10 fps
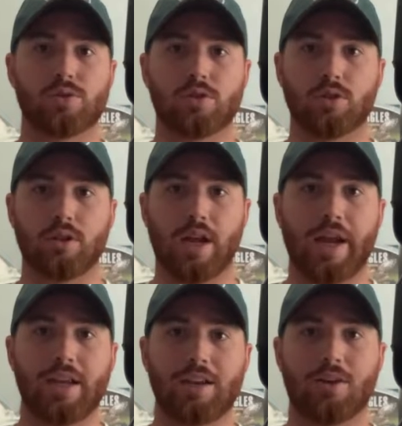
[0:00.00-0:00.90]
to
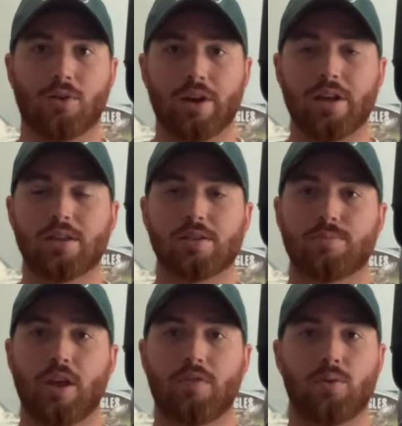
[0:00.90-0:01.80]
90 degrees.
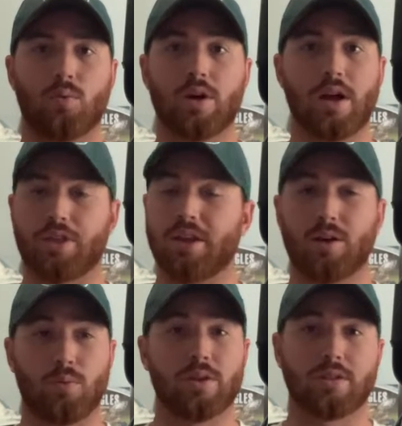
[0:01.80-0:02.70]
I think
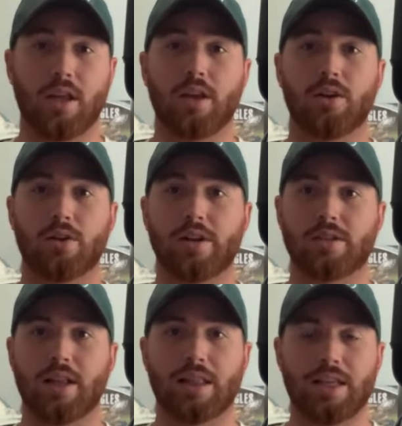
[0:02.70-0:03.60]
it was 90 degrees
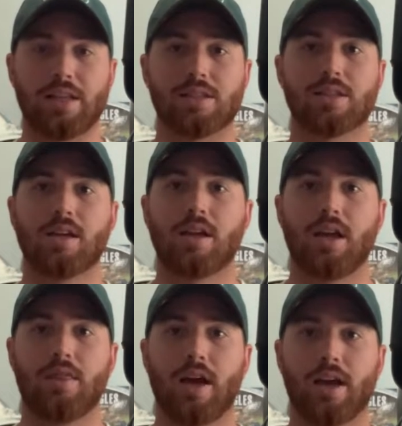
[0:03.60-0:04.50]
at least
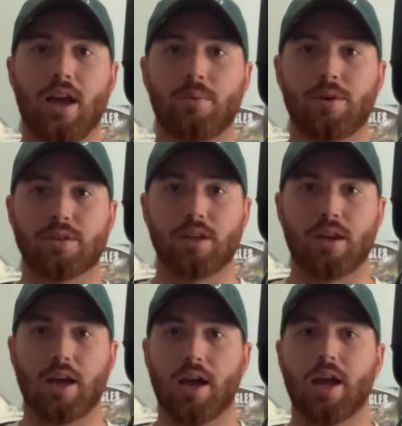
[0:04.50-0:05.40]
in that game on
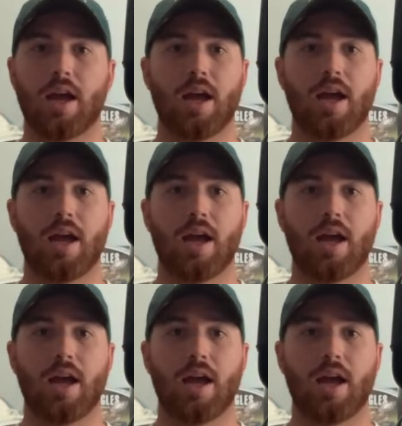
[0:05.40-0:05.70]
Sunday.